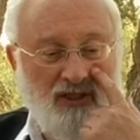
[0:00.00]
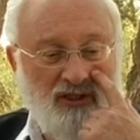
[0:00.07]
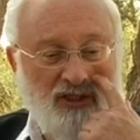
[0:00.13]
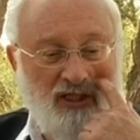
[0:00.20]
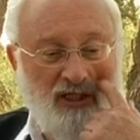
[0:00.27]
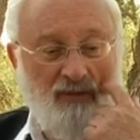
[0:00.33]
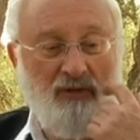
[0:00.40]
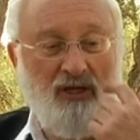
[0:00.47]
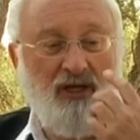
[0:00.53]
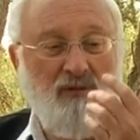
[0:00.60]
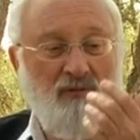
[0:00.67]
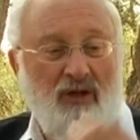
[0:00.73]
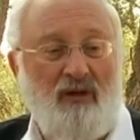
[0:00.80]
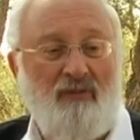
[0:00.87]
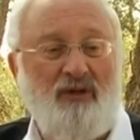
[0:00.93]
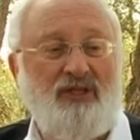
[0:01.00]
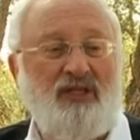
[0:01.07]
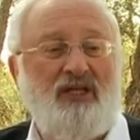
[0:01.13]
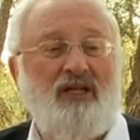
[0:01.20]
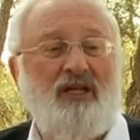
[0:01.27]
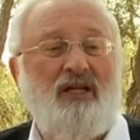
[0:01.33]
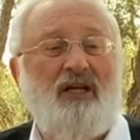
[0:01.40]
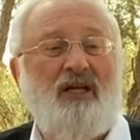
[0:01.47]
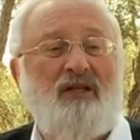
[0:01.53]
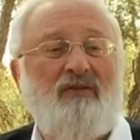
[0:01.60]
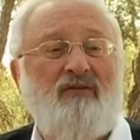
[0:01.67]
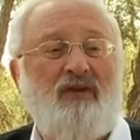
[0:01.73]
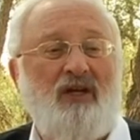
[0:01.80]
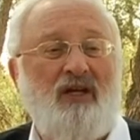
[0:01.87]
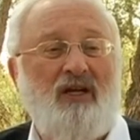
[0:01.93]
because it's called real
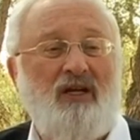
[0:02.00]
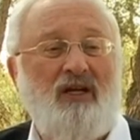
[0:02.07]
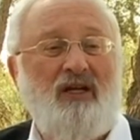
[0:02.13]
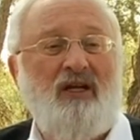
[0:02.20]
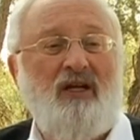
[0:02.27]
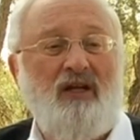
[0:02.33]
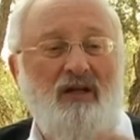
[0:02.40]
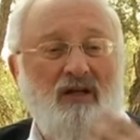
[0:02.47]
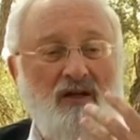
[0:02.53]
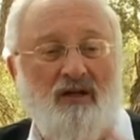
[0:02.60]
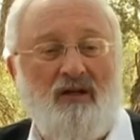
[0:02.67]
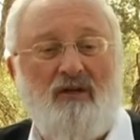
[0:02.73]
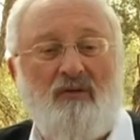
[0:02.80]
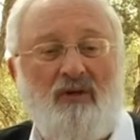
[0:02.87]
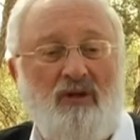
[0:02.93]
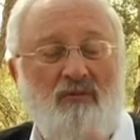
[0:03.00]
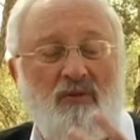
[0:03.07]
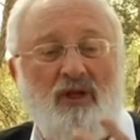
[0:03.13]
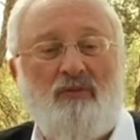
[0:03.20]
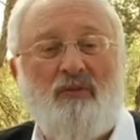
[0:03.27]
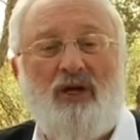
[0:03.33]
life, where on the one